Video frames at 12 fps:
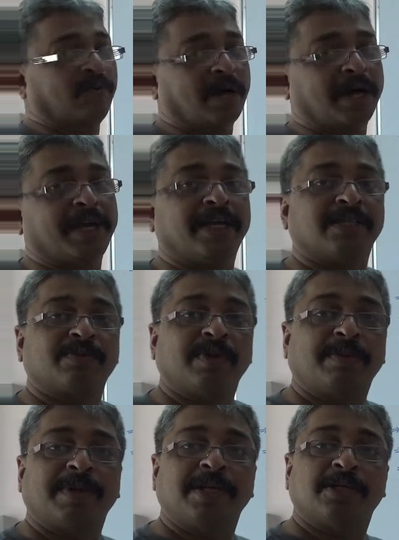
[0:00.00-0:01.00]
why a
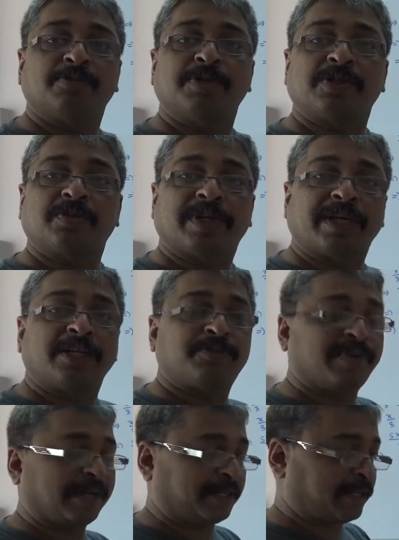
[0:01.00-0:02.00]
square minus b square gets
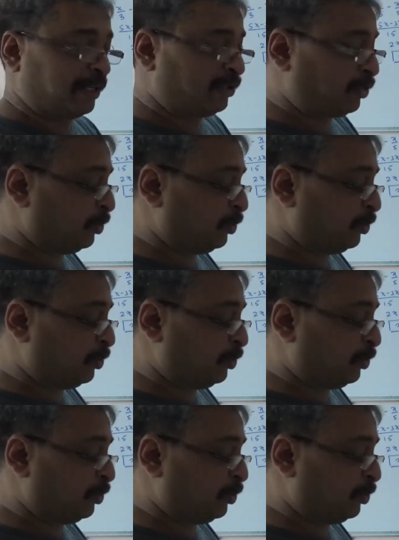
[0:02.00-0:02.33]
factorized